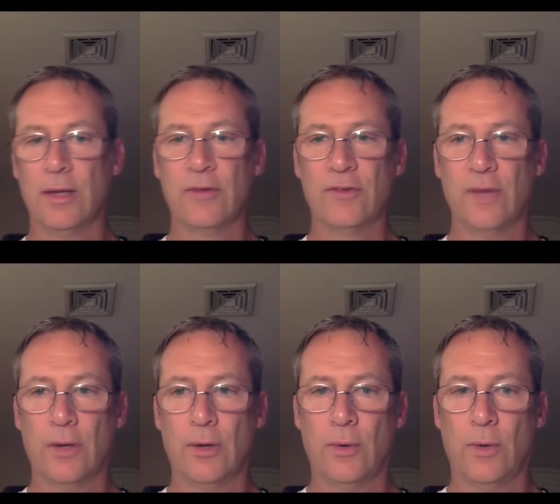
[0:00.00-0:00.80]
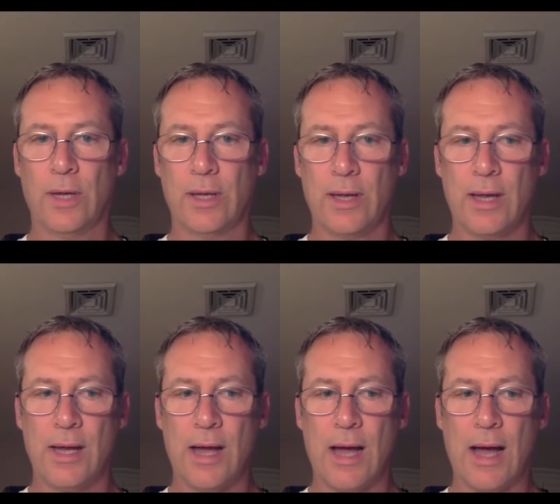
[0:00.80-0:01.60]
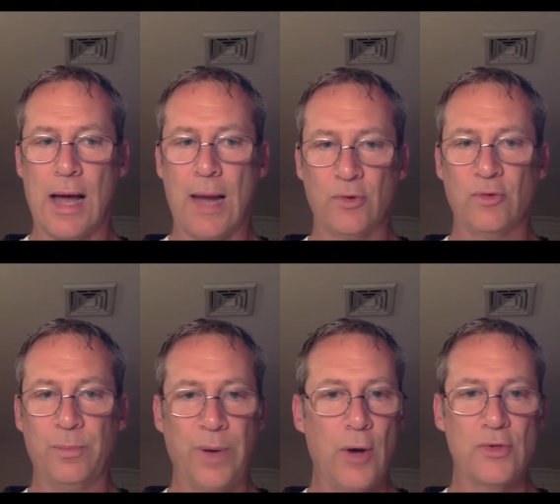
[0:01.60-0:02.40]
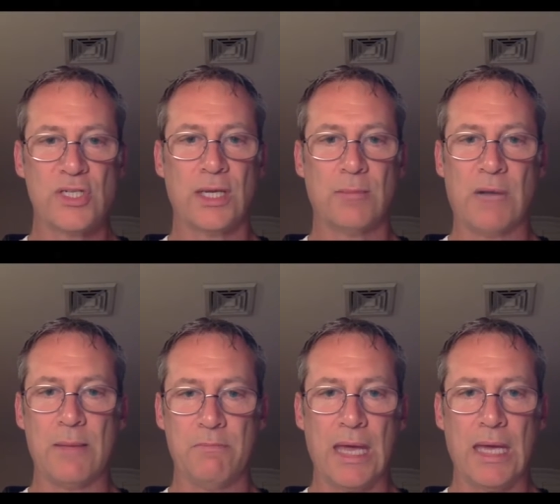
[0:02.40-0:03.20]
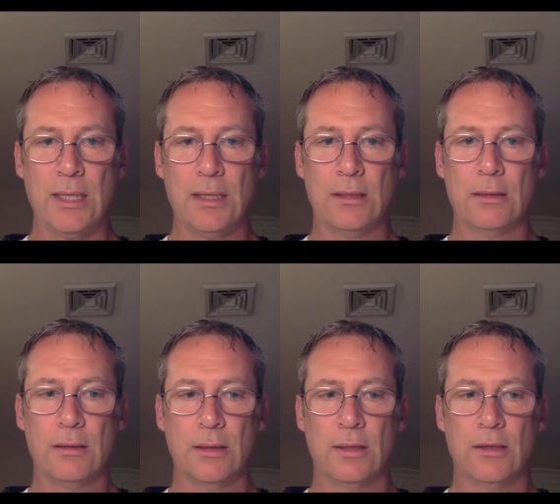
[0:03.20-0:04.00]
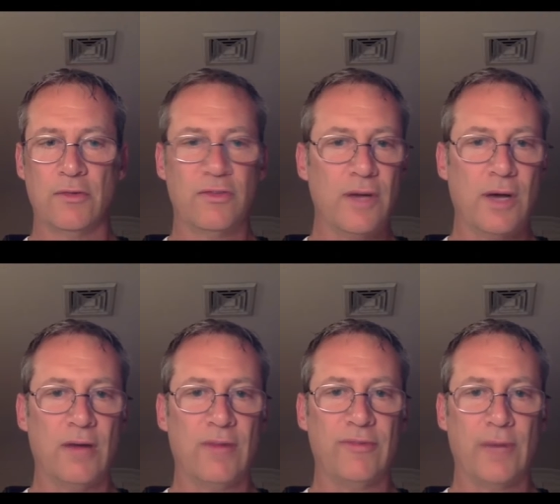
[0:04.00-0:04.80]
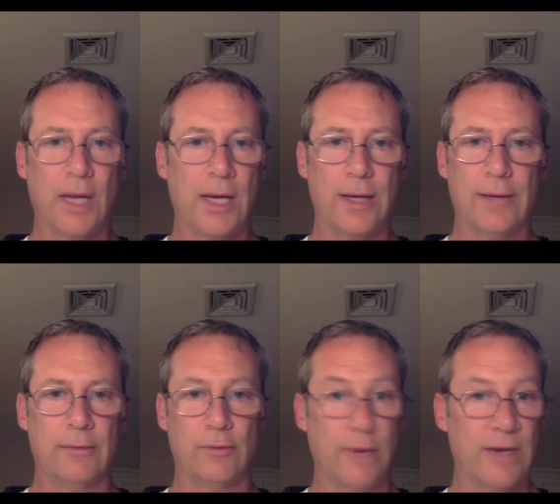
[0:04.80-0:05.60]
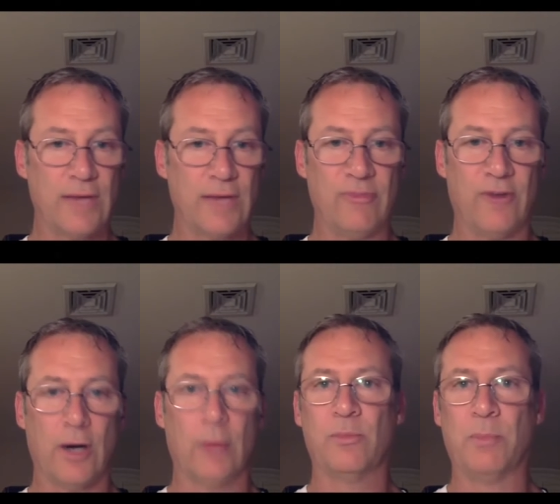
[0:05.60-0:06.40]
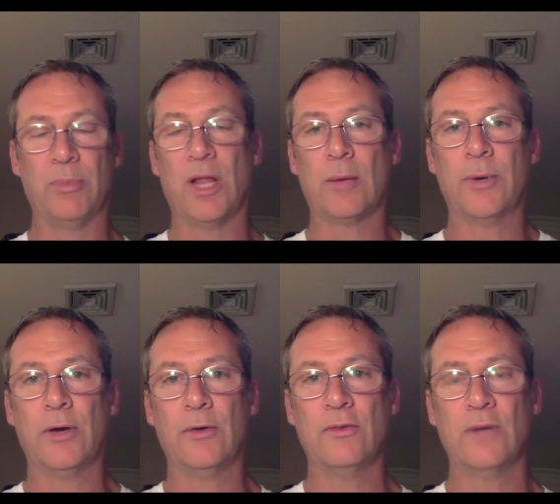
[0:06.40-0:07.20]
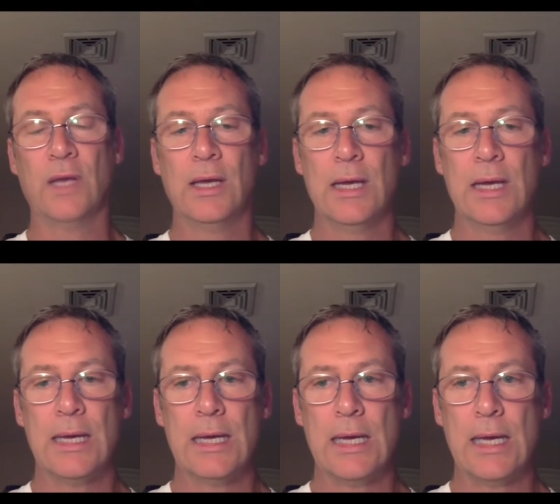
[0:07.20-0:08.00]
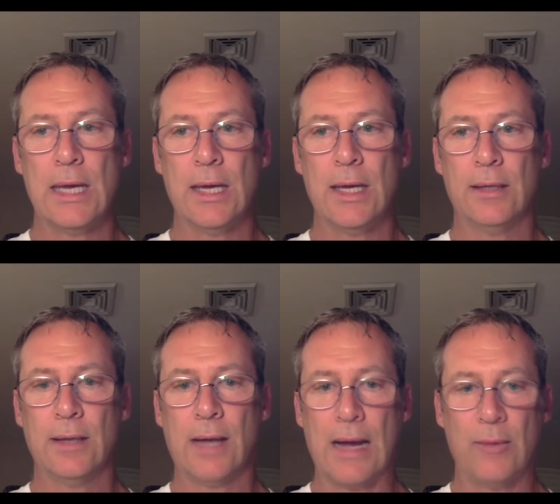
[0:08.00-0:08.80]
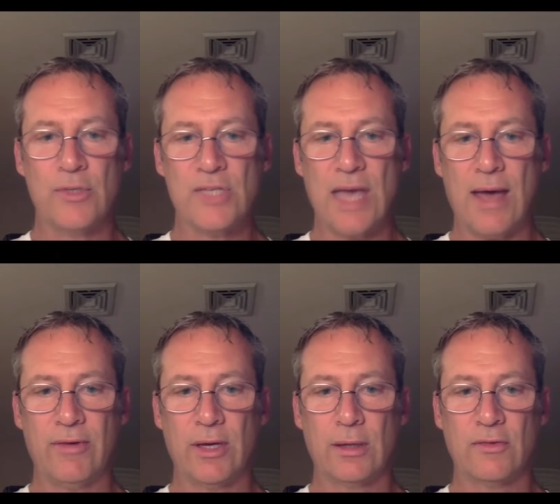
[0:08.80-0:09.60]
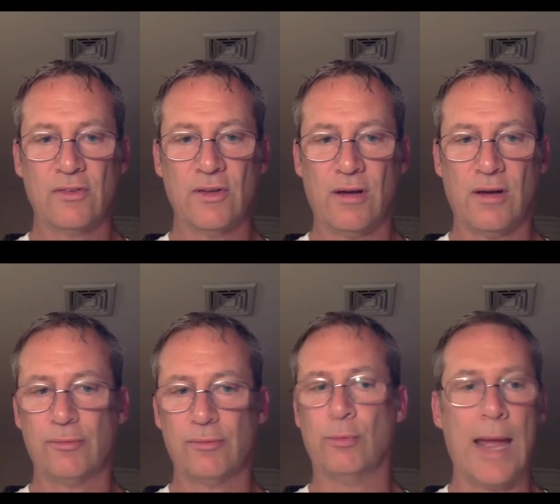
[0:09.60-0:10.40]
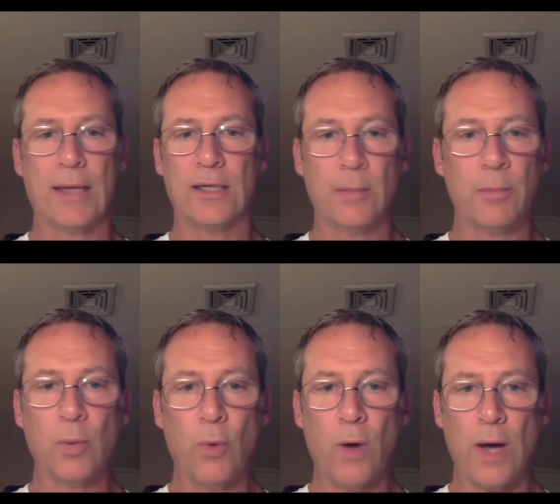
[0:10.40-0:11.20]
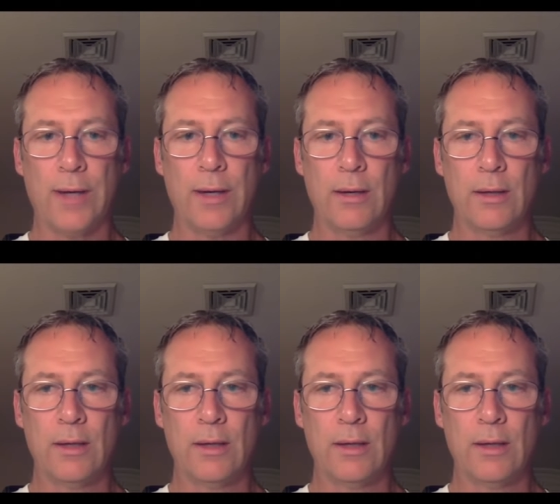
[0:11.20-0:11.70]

So I was posting my main stuff on Great Escape Farms, my blog post, and I was having stuff ranked #1